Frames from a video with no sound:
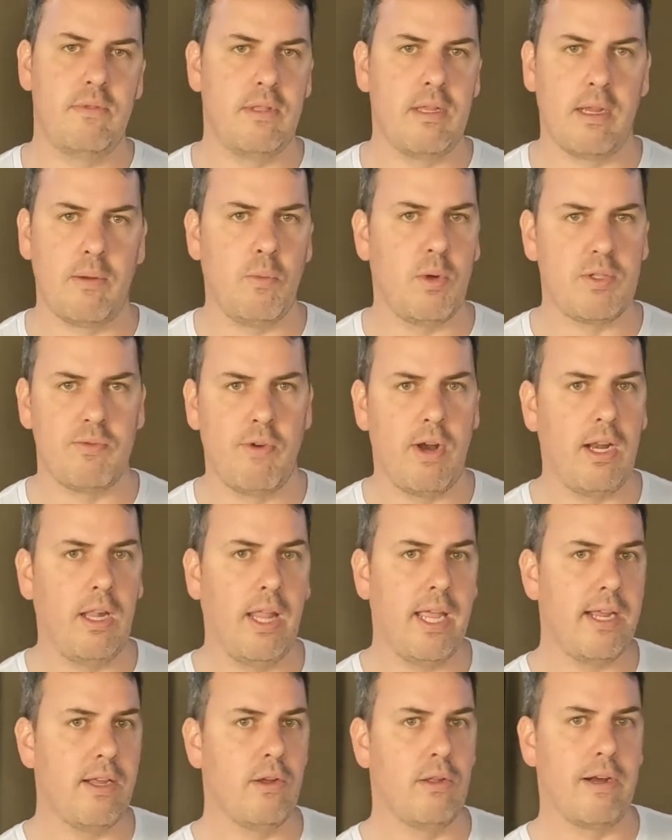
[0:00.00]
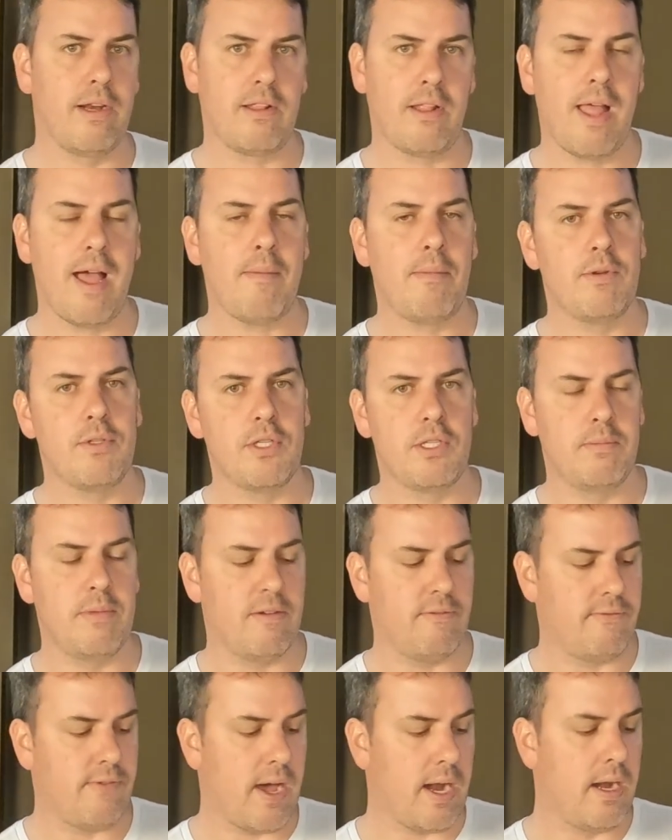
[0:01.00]
It wasn't road legal or anything like that, it was just a bit
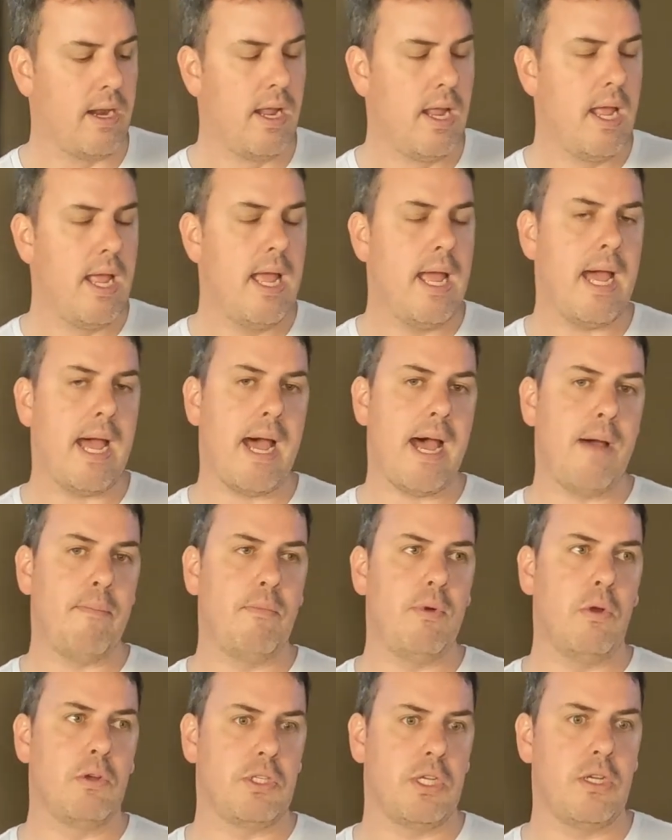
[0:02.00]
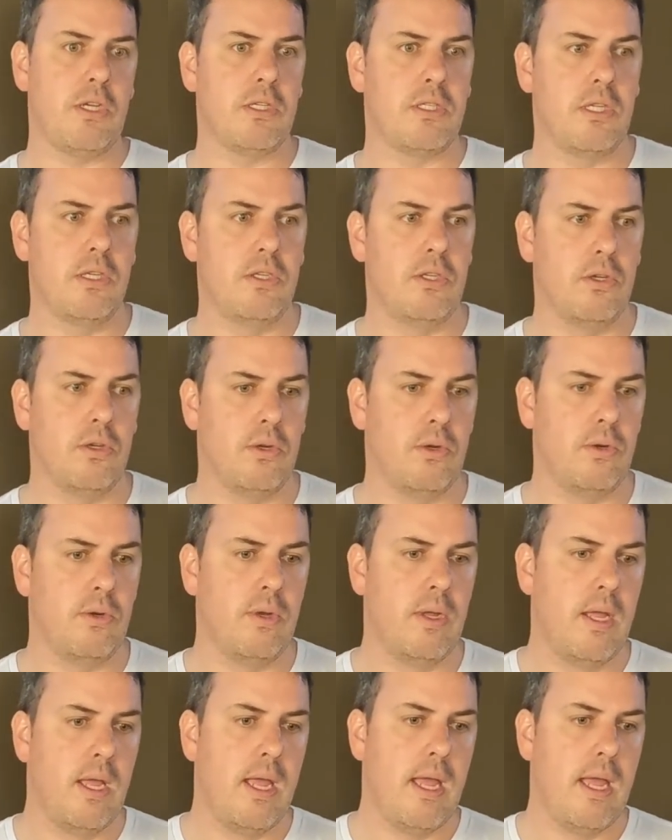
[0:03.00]
of fun. We also used to do